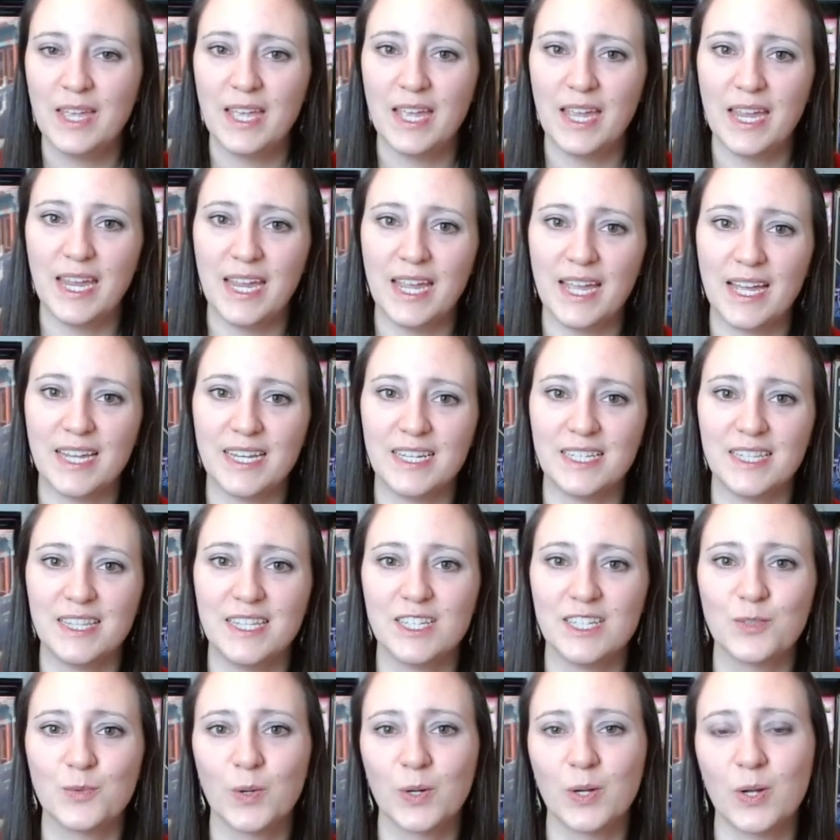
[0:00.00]
And
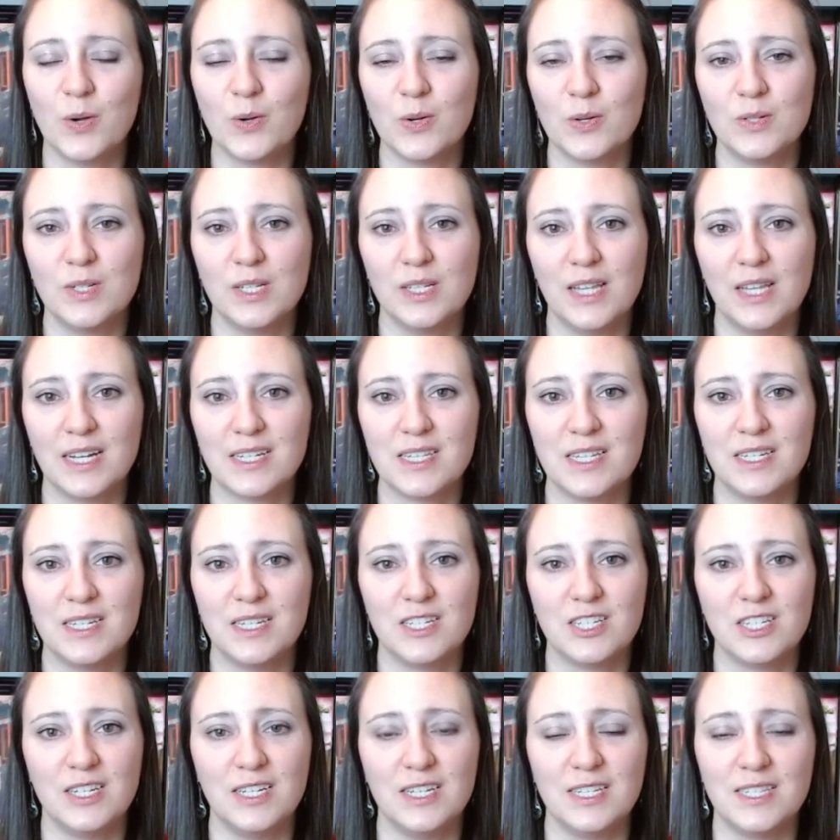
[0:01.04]
this Rococo Deluxe
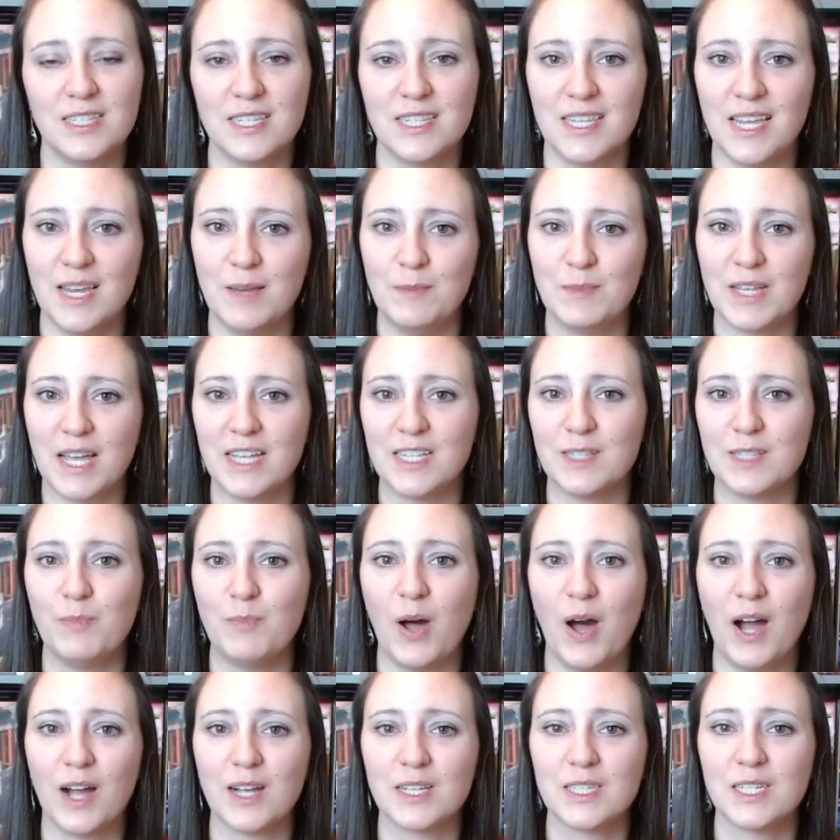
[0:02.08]
edition is the same size
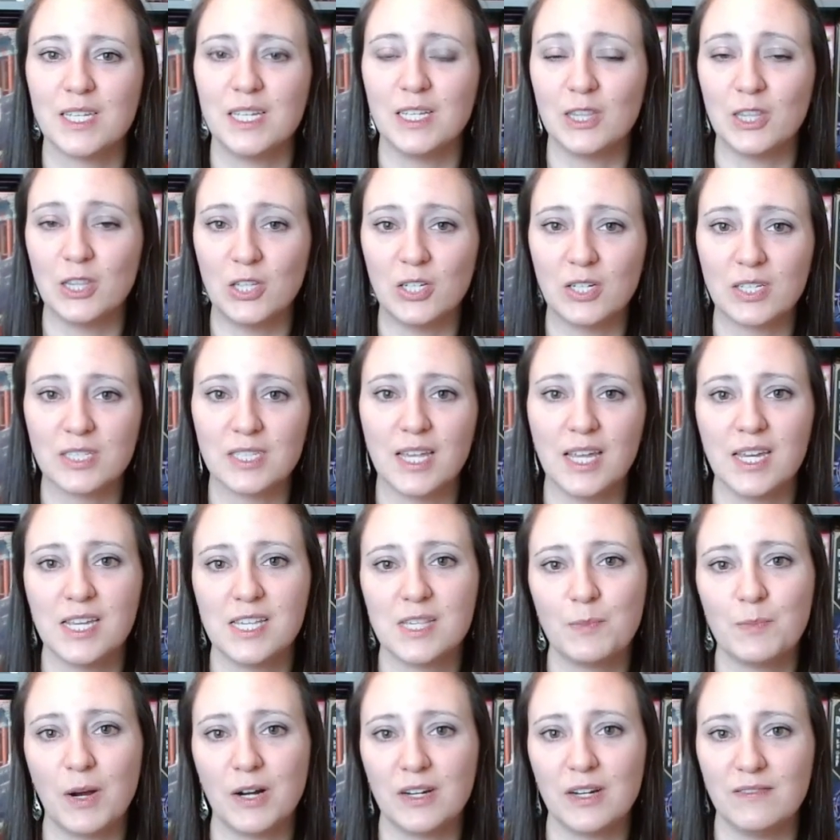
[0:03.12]
box. It looks like it's
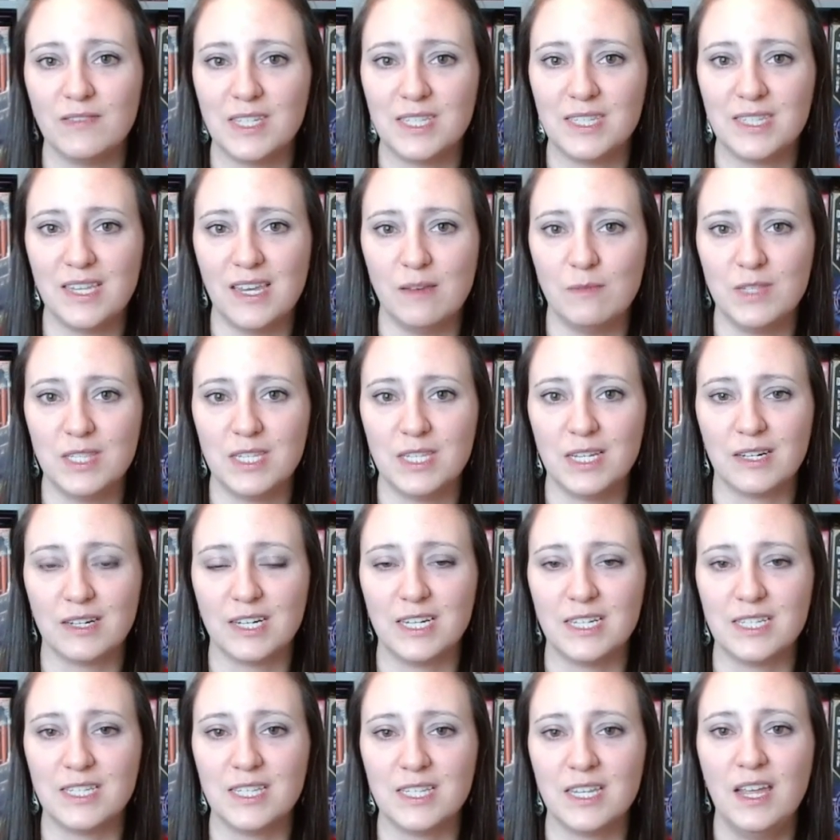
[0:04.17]
part of the same series.